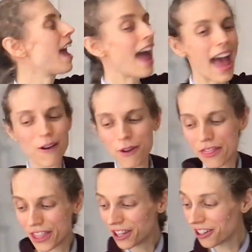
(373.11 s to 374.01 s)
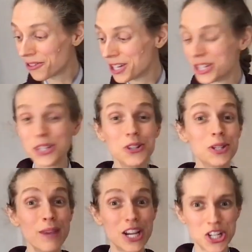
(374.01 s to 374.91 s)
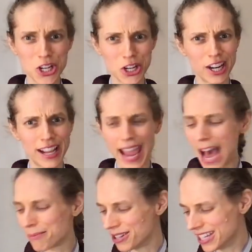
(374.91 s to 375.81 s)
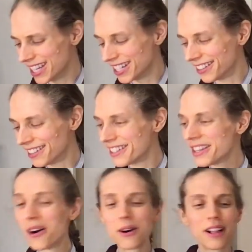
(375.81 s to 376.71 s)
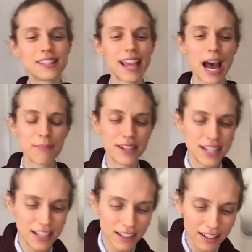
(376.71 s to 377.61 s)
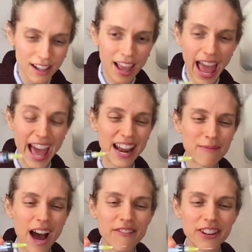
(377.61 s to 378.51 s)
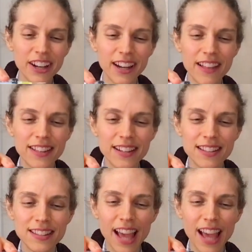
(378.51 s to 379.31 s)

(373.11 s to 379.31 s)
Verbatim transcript: And one thing you're gonna wanna do is make sure you're gonna cap your needle. So let's cap the needle, and I'm not very good at this.